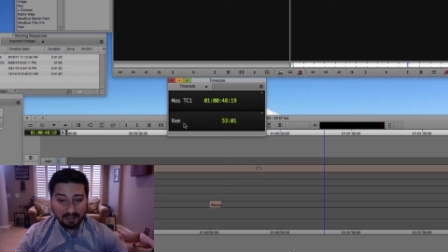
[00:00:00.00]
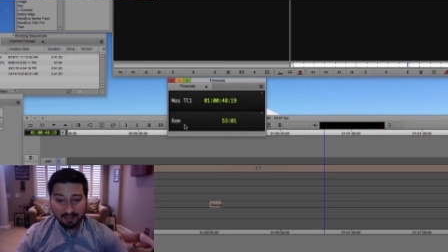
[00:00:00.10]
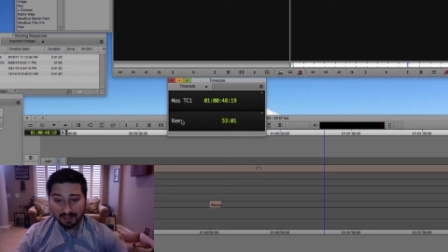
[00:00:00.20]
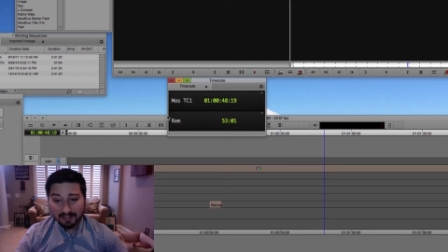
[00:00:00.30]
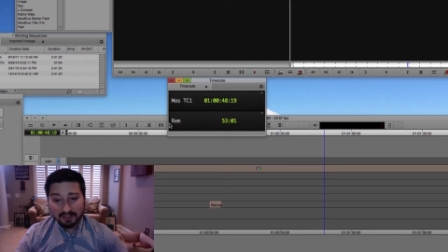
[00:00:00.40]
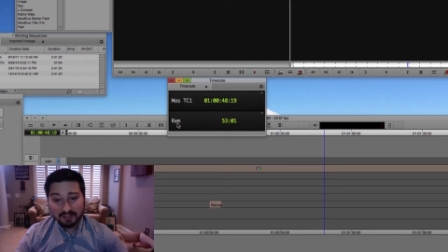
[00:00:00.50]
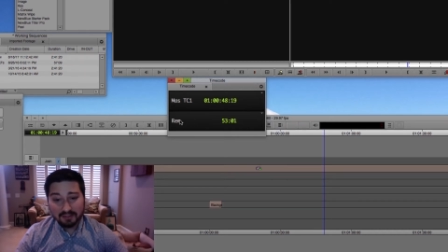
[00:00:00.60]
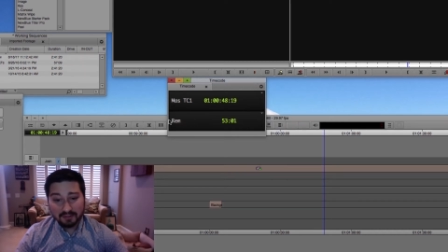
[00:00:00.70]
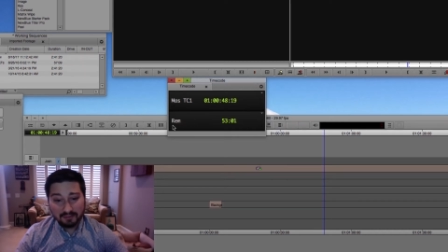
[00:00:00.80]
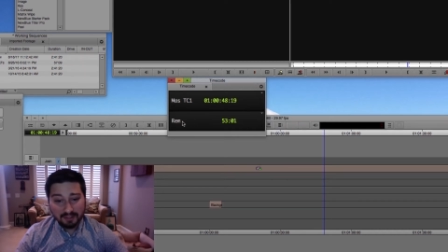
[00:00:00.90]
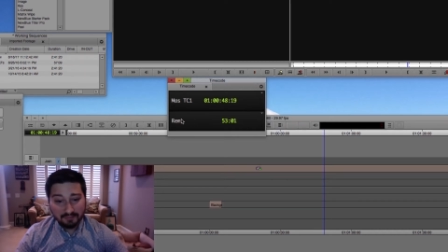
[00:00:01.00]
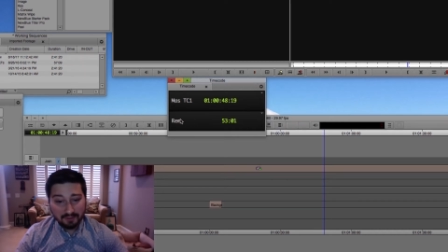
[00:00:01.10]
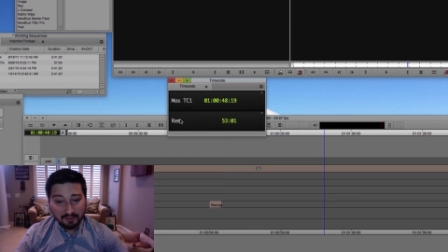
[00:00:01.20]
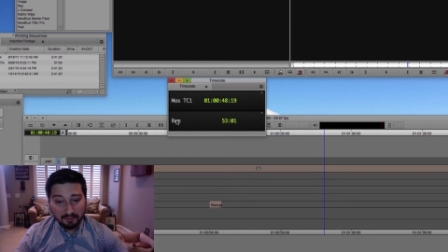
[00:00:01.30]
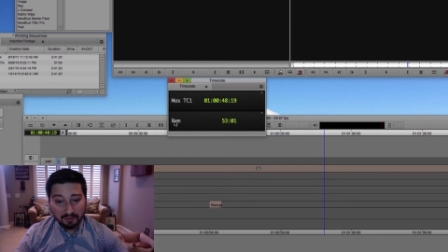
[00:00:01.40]
And I actually don't even
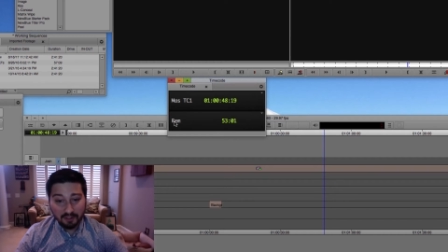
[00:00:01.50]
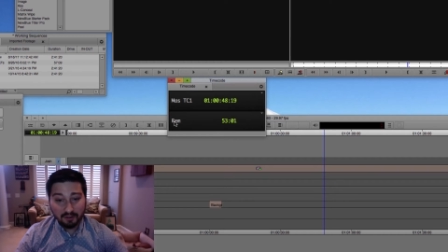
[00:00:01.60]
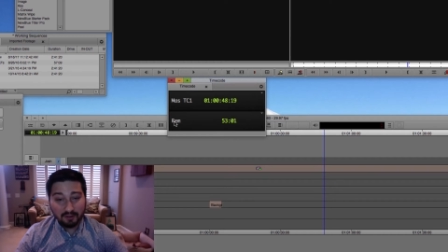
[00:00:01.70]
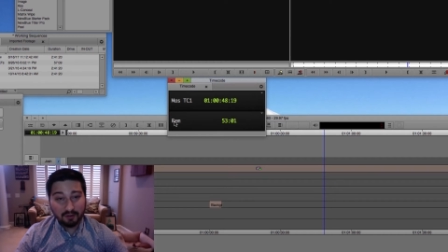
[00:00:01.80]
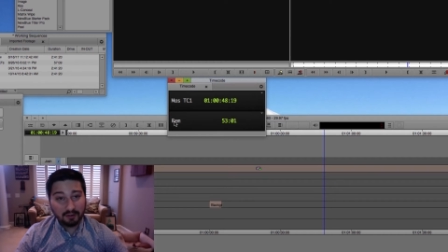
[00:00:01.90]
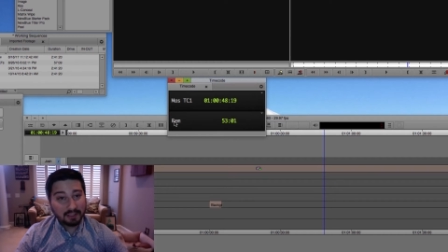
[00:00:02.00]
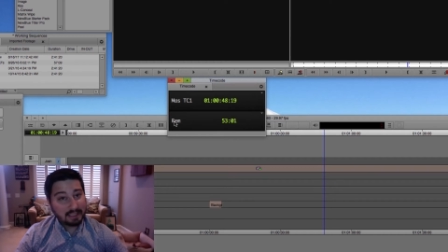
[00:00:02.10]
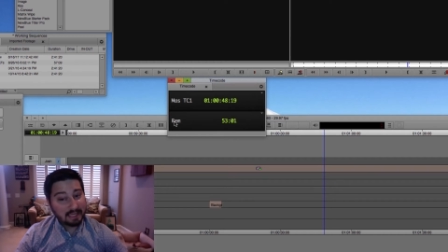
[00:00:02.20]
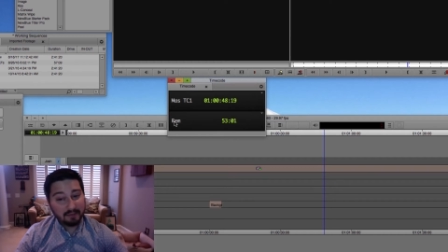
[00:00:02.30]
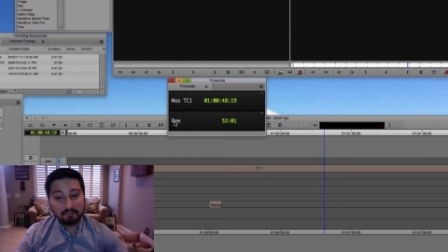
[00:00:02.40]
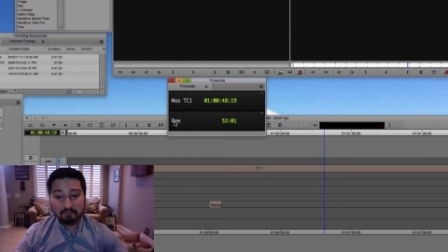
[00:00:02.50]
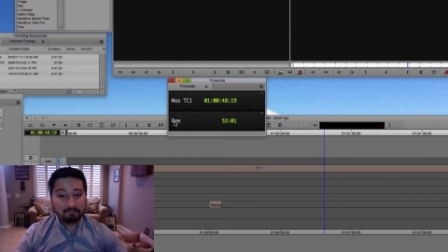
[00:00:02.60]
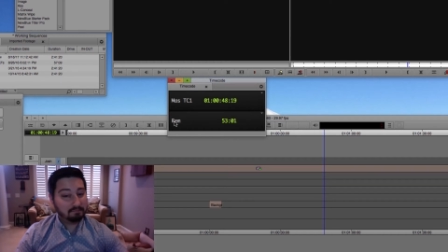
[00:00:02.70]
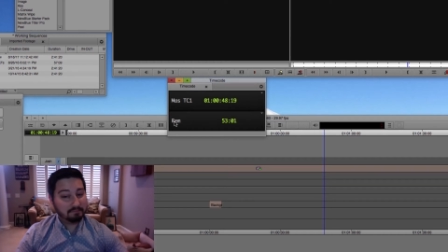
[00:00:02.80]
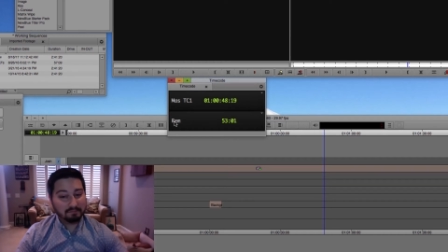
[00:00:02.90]
know what R E M
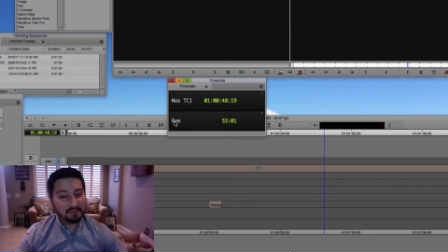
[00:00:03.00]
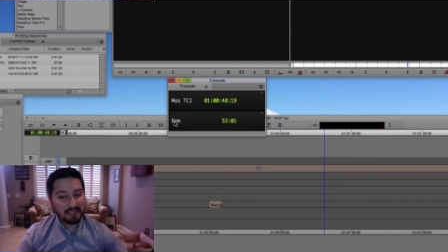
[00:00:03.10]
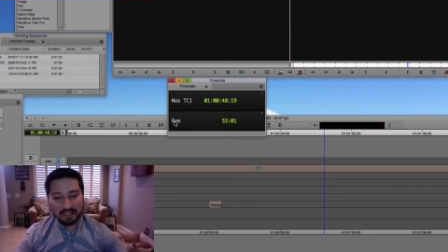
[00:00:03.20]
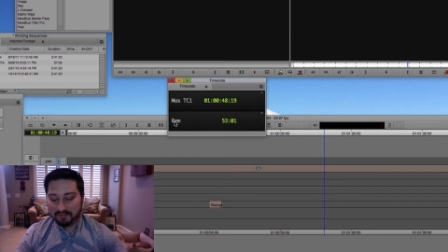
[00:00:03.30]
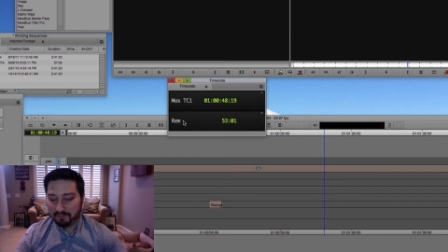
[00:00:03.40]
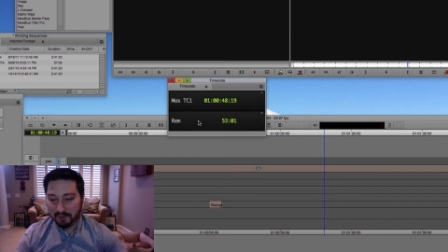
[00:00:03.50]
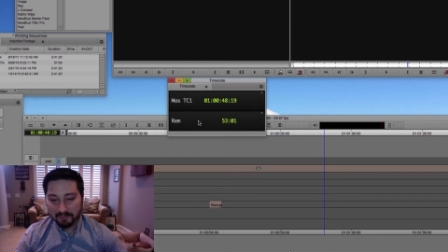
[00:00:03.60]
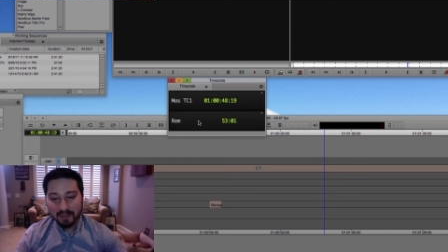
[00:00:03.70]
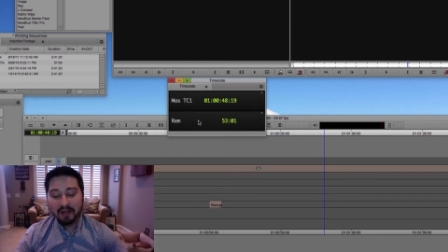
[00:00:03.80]
stands for.